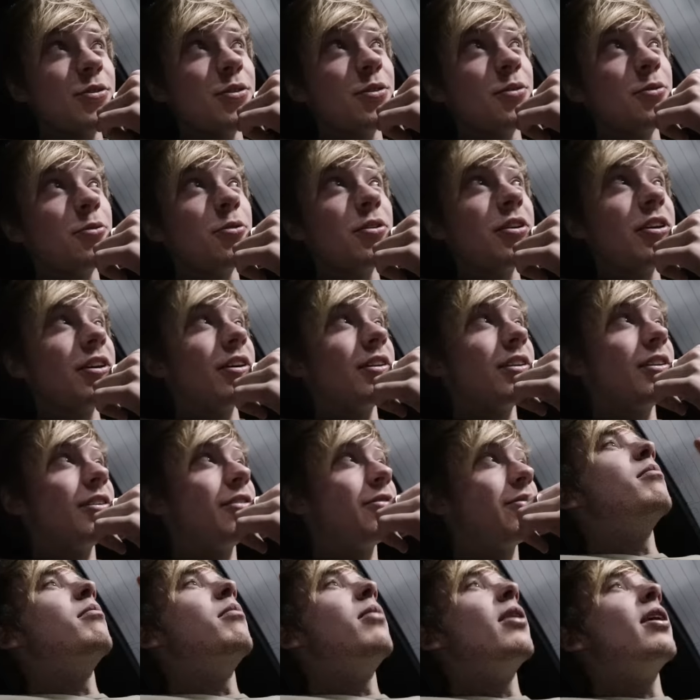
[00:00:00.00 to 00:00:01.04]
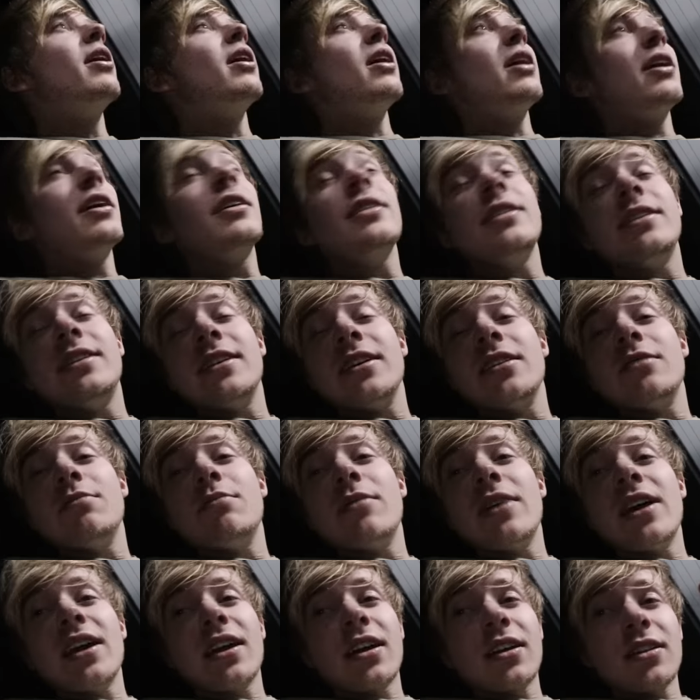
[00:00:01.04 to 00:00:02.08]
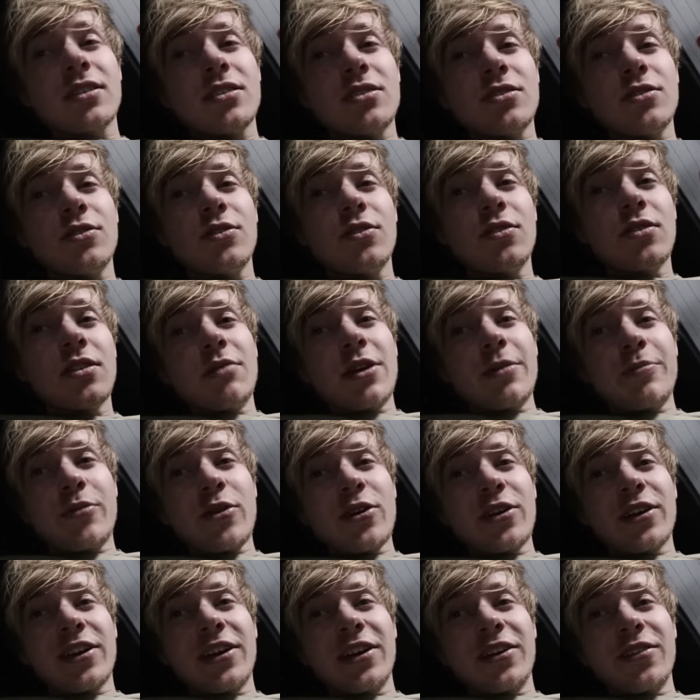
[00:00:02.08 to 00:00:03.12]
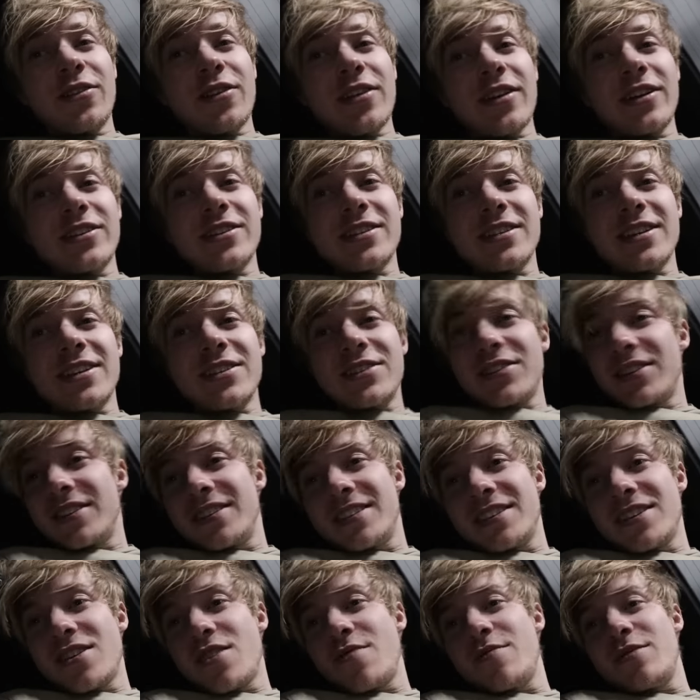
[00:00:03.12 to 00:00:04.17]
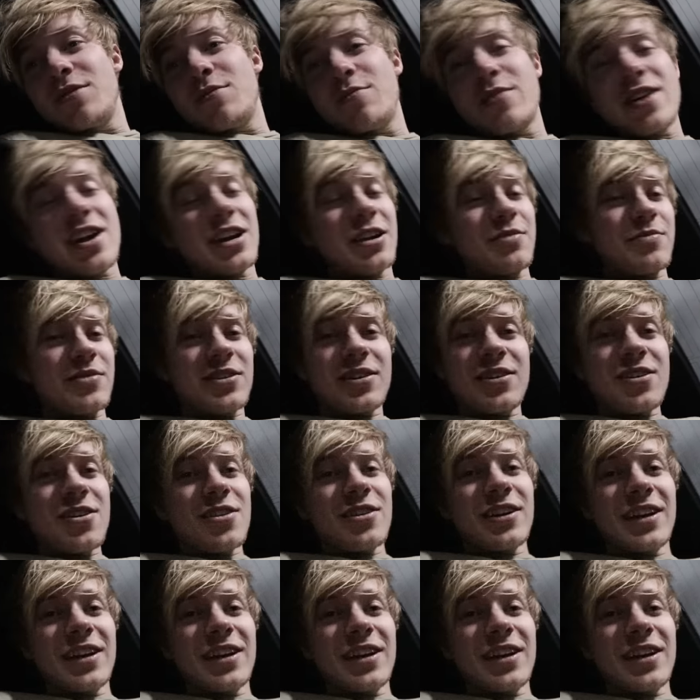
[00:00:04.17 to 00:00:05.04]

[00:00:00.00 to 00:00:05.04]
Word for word: where I live, but I did make it to my parking garage, and as you can tell, I'm in the back of my car